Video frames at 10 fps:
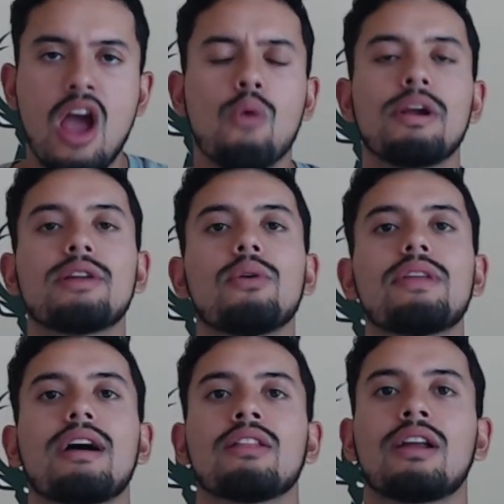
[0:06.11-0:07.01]
We know
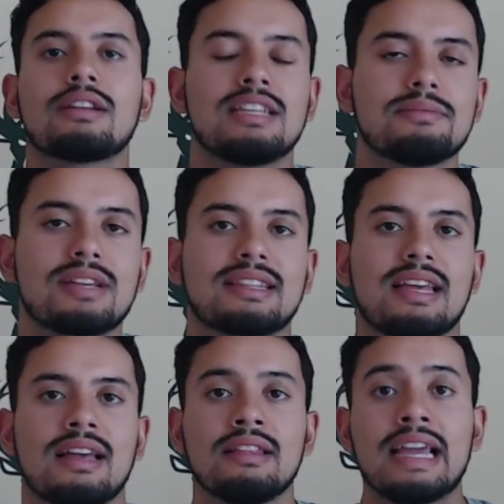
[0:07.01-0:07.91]
that a lot of teams like the
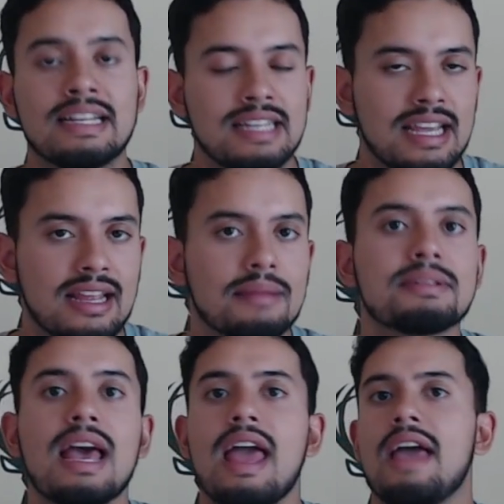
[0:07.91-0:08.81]
LA teams
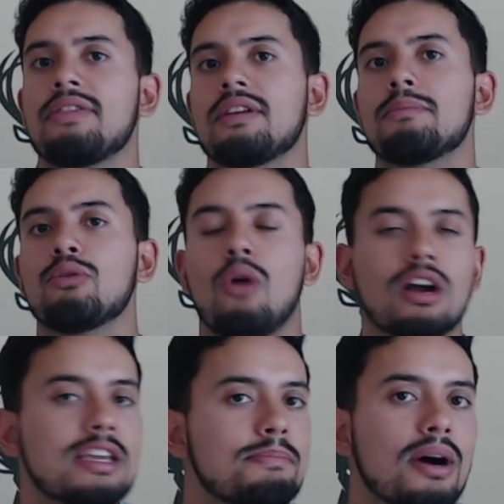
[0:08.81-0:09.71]
and the
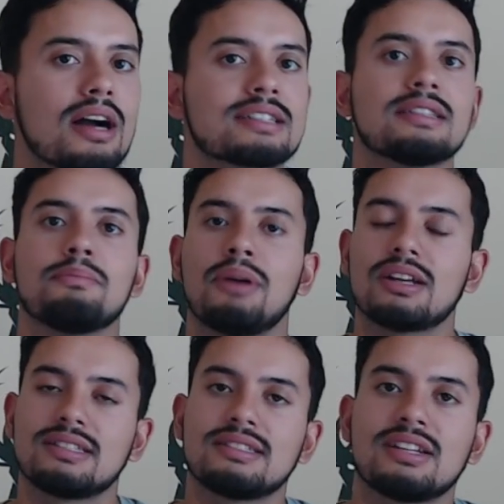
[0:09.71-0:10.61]
Milwaukee Bucks and the
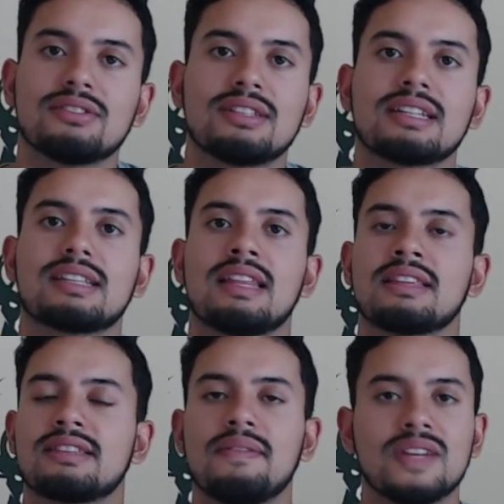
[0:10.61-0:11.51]
Boston Celtics and the
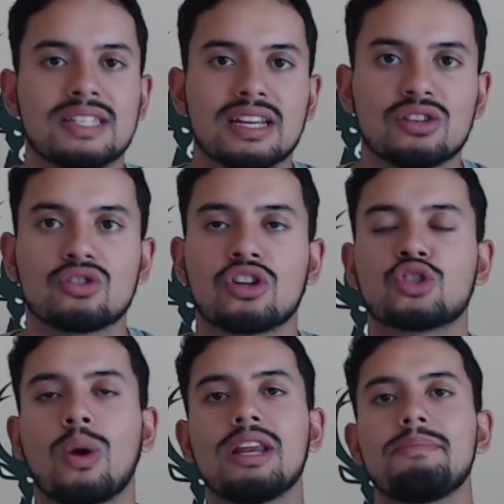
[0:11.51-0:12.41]
76ers are
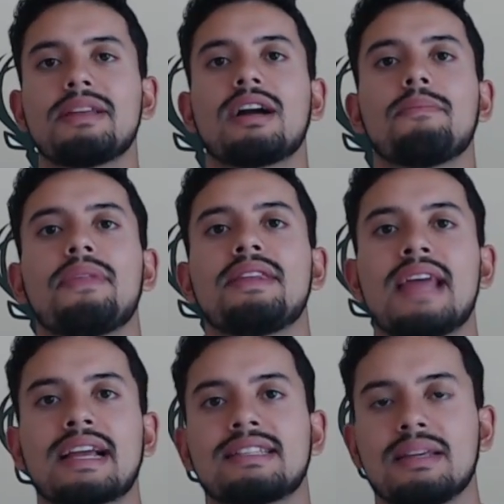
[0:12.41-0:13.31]
trying to become the
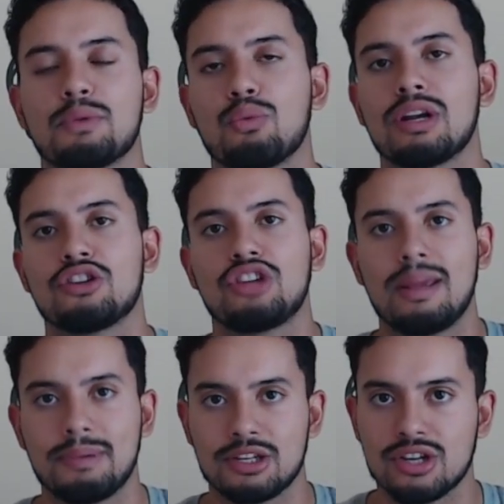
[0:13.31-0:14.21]
next team to win a
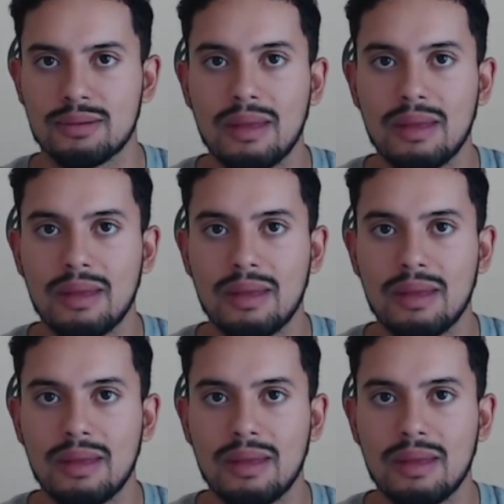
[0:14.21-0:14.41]
championship.